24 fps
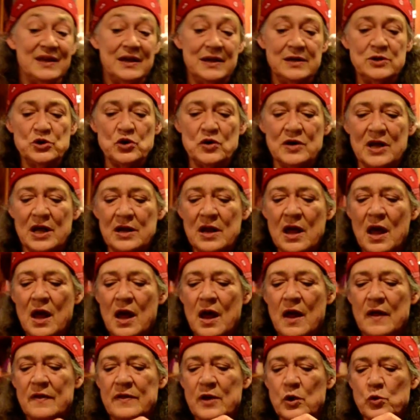internet
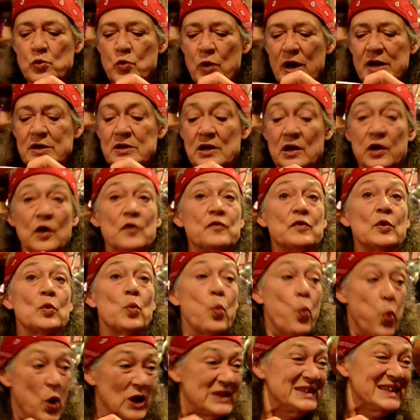that red clover
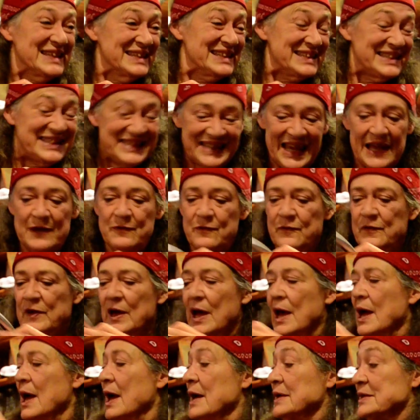wasn't safe,
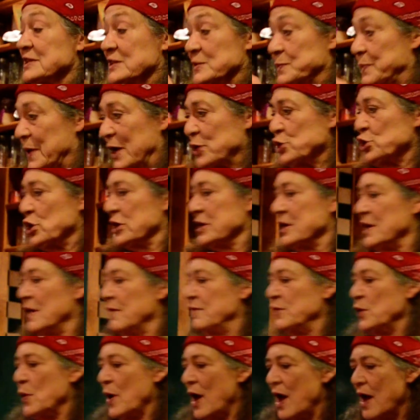especially if
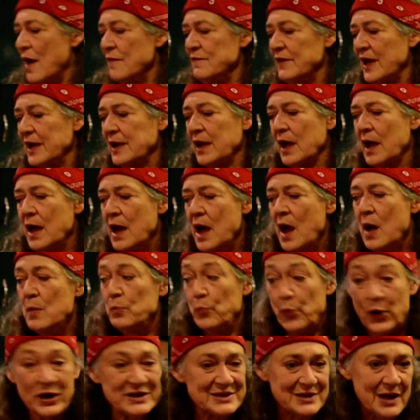you have like
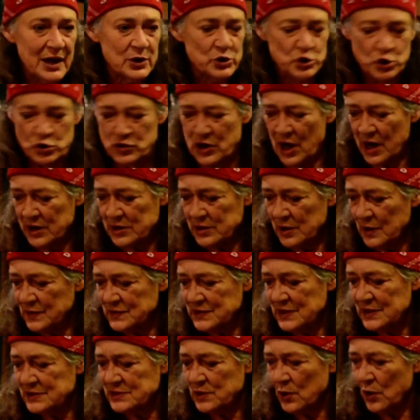breast cancer
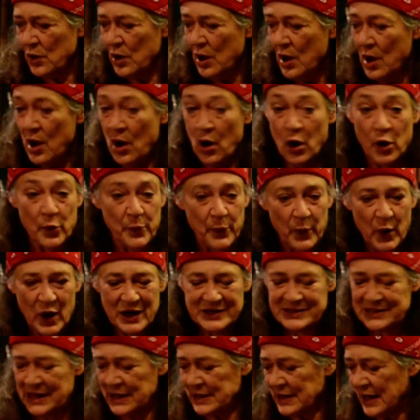diagnosis or
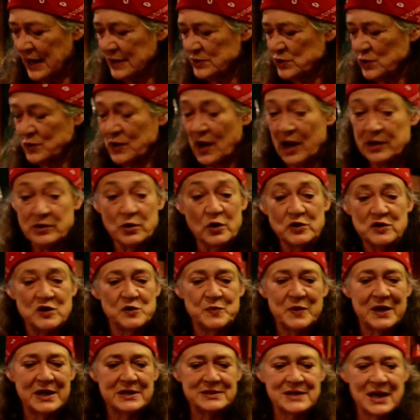prostate cancer diagnosis,
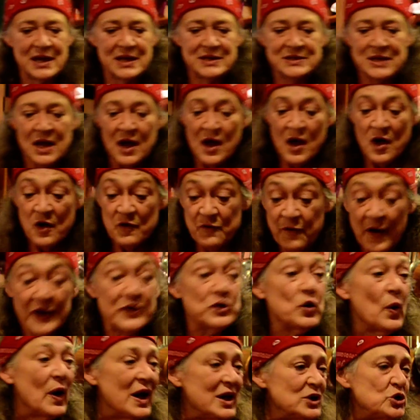because it has
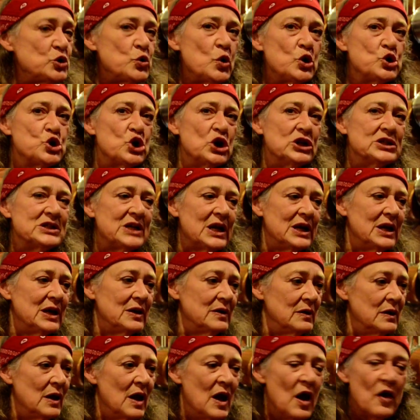phytoestrogens in it,
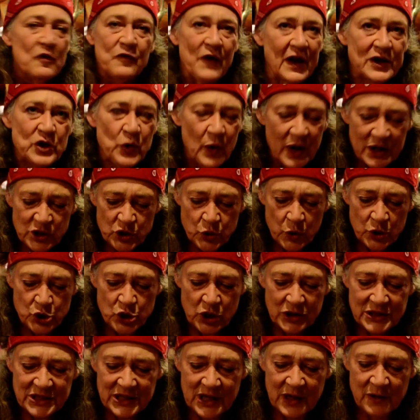and
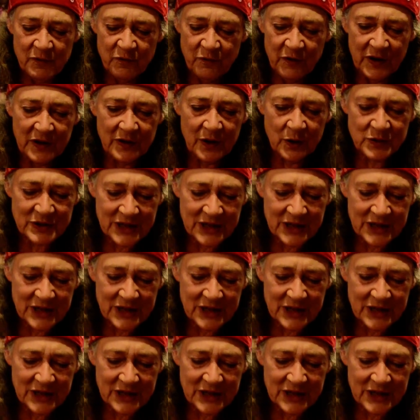phytoestrogens can feed those